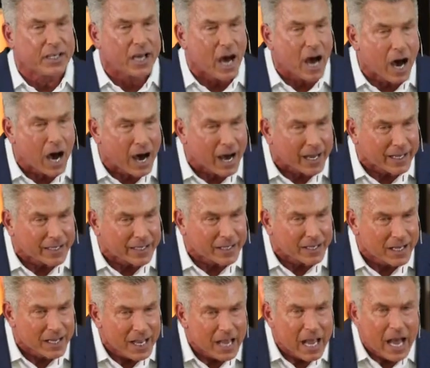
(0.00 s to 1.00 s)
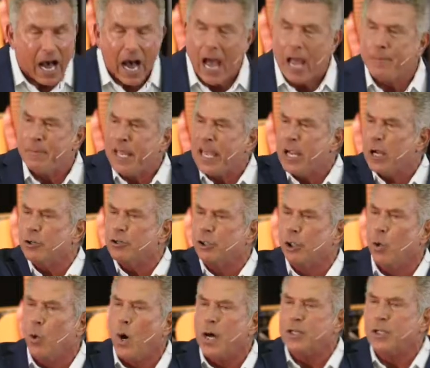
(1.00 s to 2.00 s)
God. I'm here
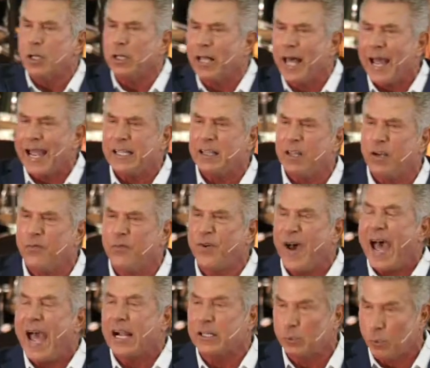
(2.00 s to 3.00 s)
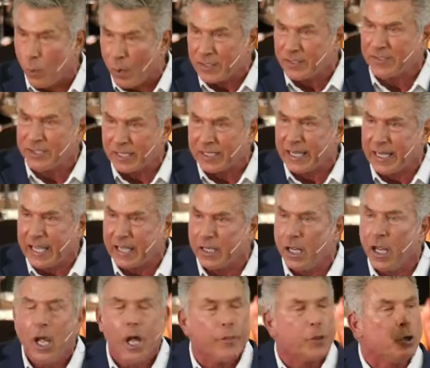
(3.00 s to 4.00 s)
to underline the fact once
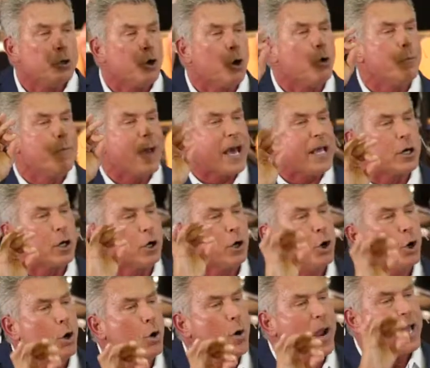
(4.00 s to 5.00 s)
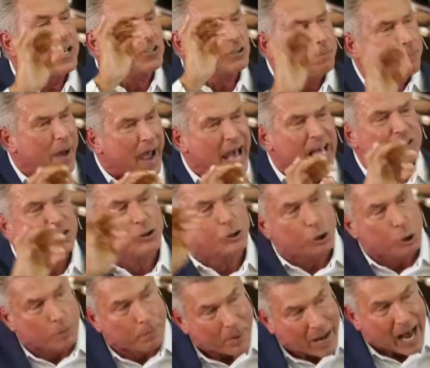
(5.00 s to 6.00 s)
again, though no matter who has
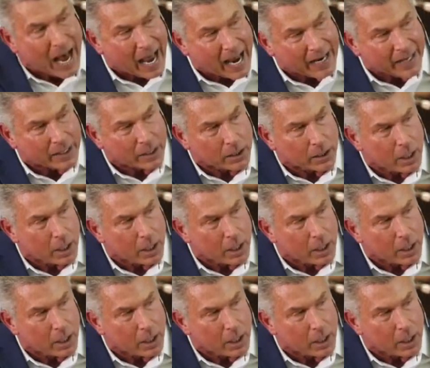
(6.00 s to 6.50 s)
passed you by,